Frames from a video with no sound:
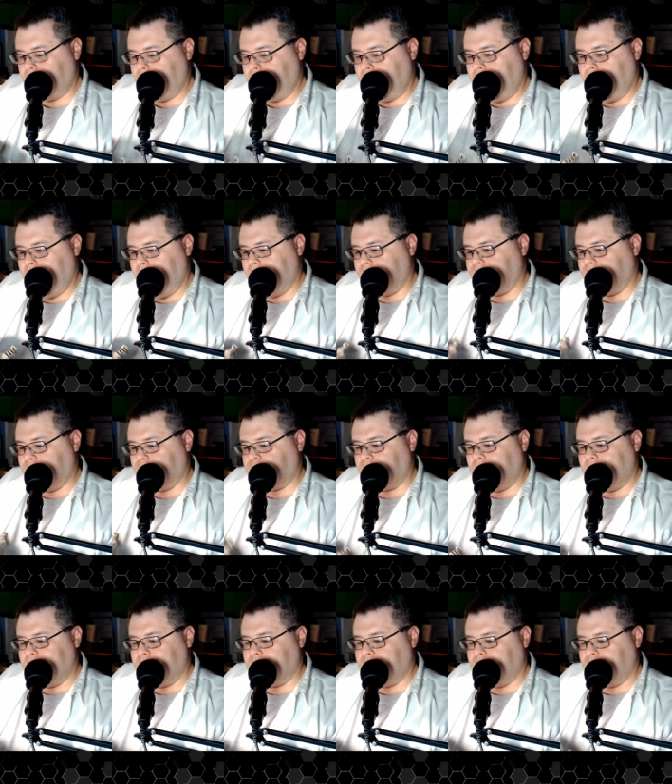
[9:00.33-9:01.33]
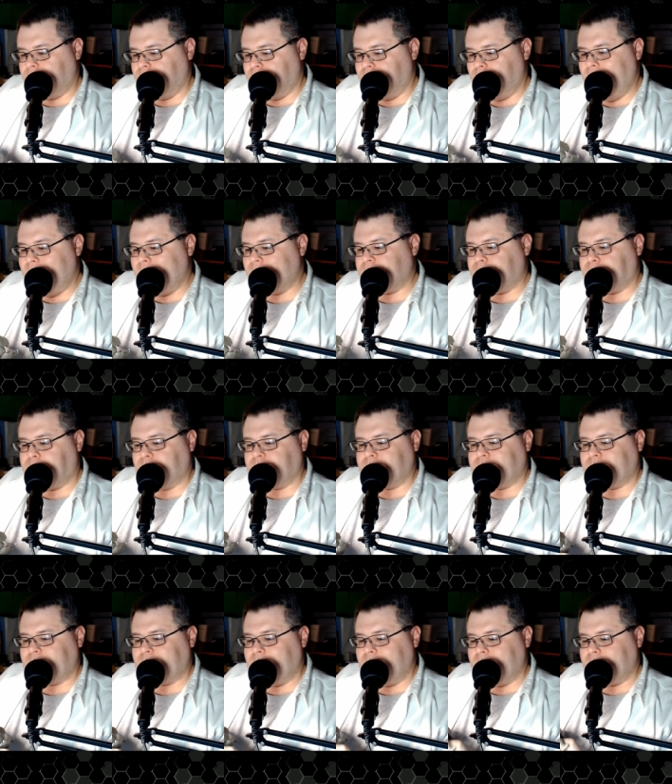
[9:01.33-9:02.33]
and we try to match both
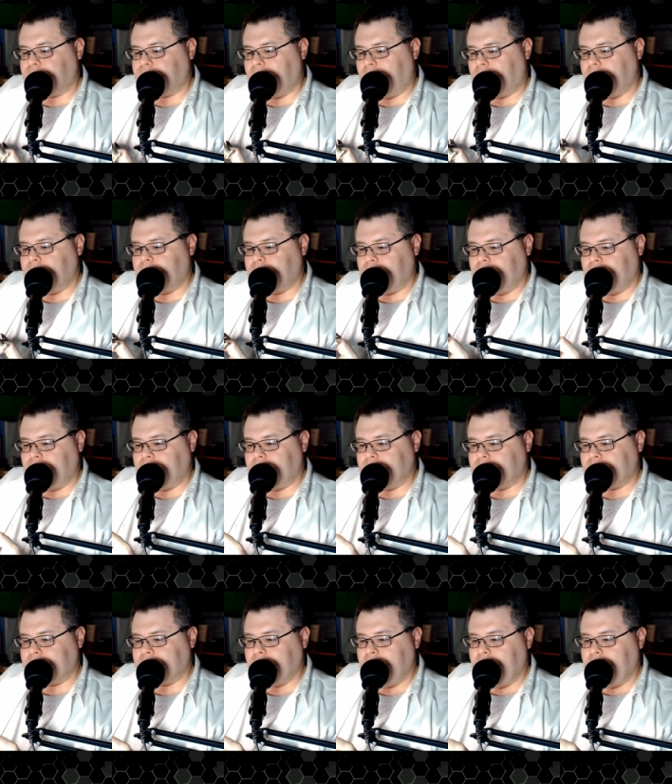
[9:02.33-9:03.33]
sides while we're doing this.